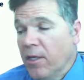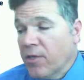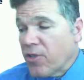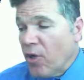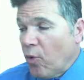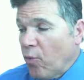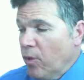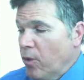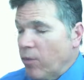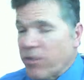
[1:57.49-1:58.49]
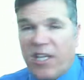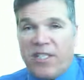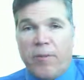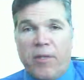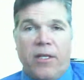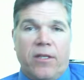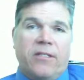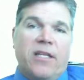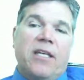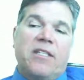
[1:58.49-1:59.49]
So we're taking something
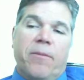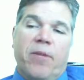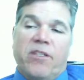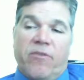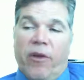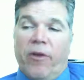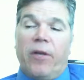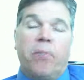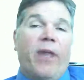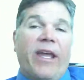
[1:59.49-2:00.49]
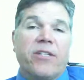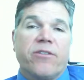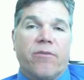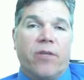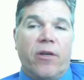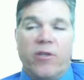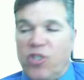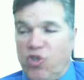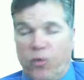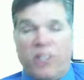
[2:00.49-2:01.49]
that's very complex. It's
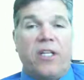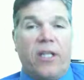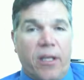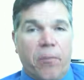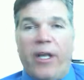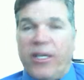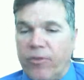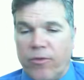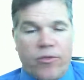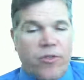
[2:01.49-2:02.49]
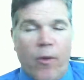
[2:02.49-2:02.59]
intrinsically complex. There is no